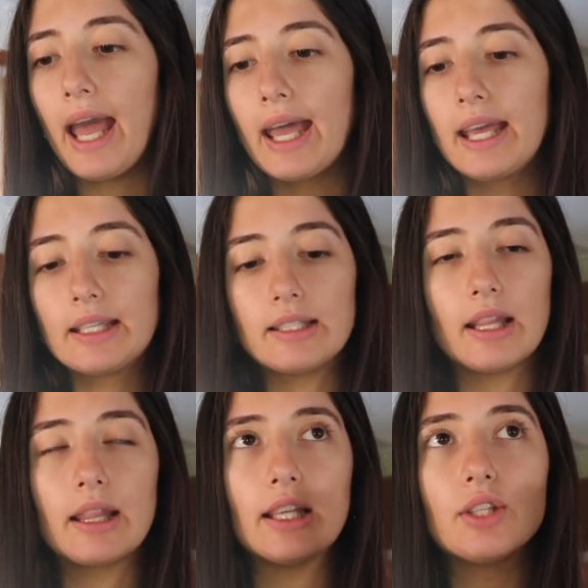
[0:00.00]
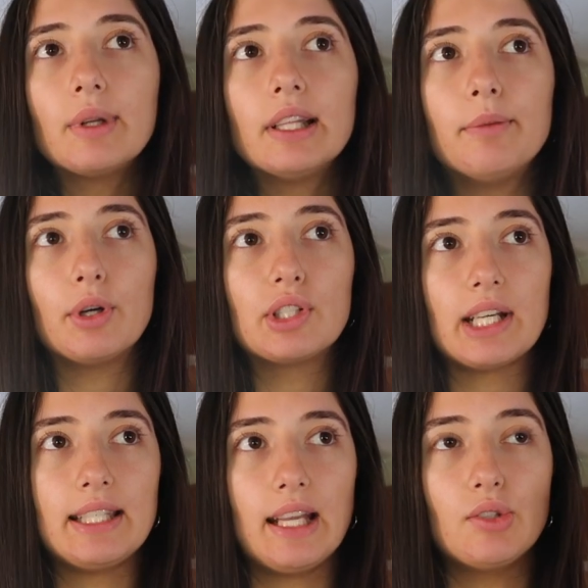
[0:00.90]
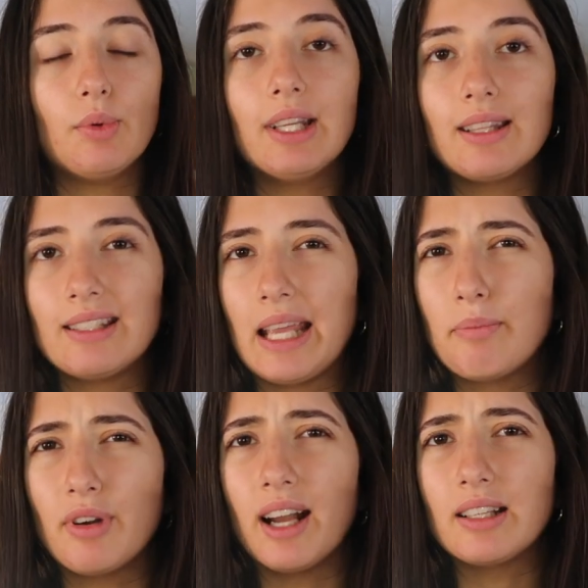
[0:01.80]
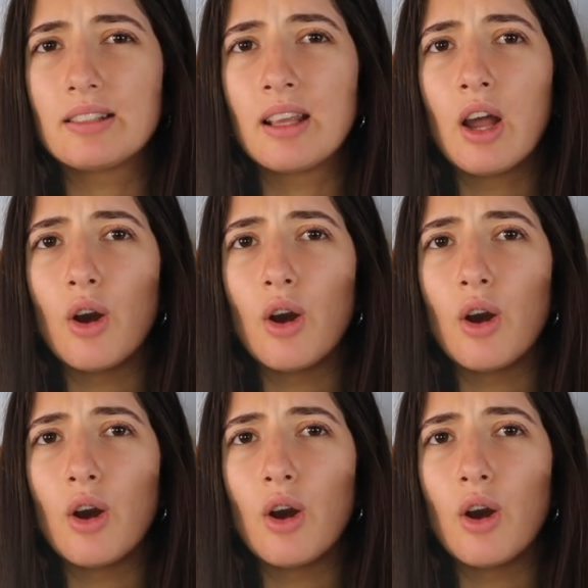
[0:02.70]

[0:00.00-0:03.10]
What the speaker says: and this one Bondi Sands one are the same price.